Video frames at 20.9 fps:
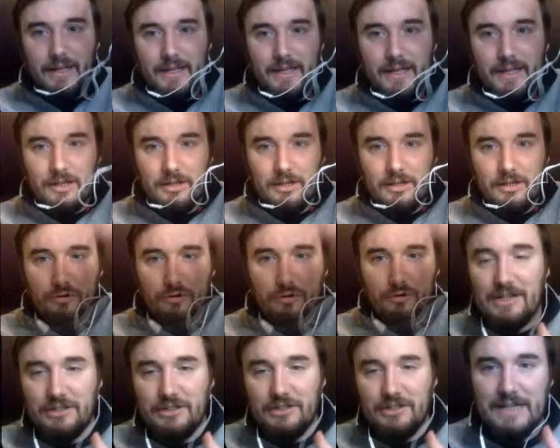like
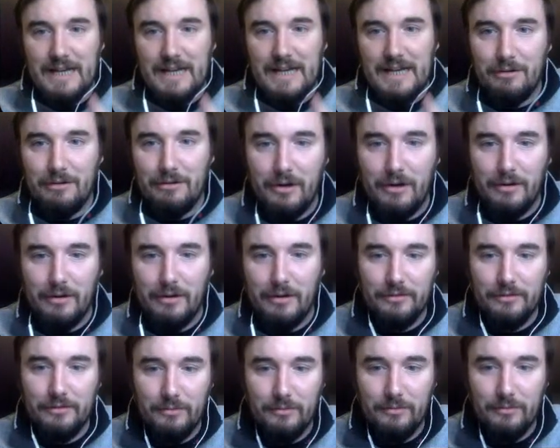crashing down
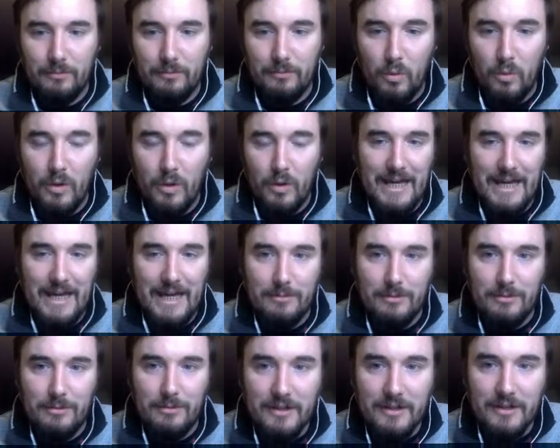on this one
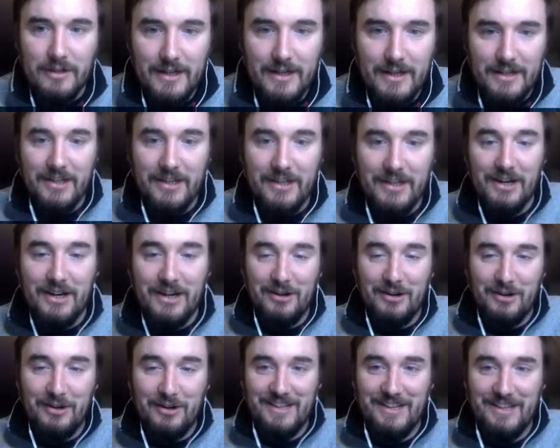animal, you
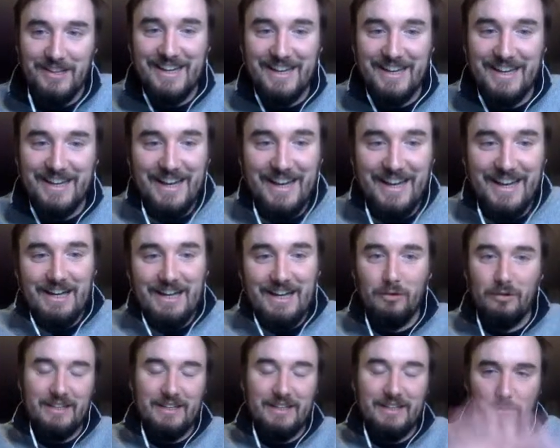know, like,
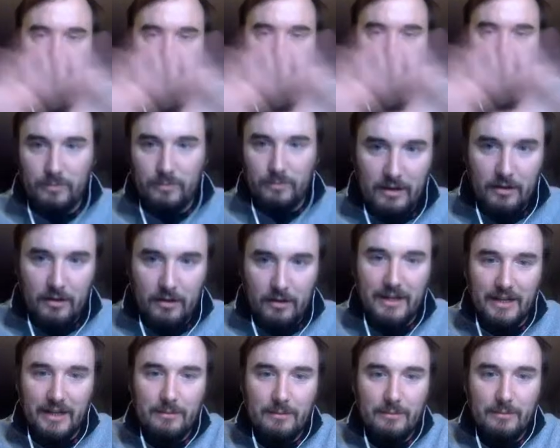or like
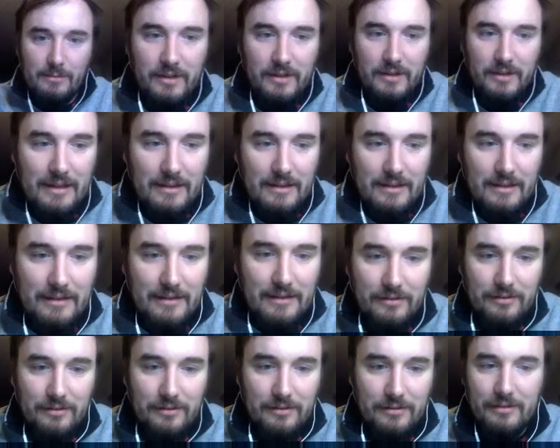all the animals
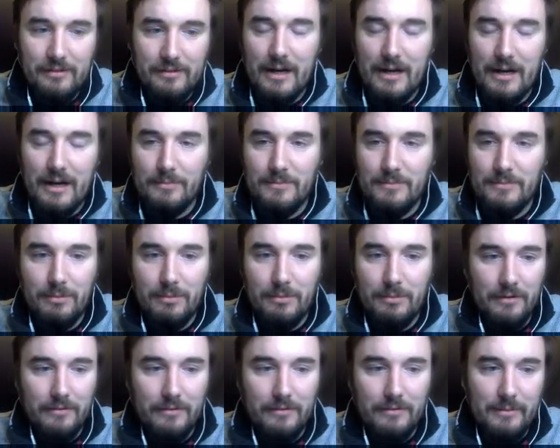at this
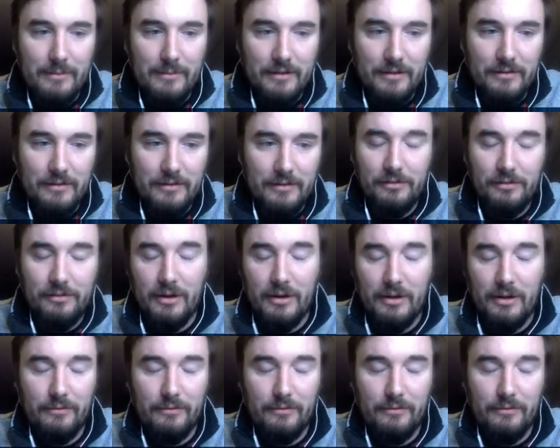deep water environment, because it's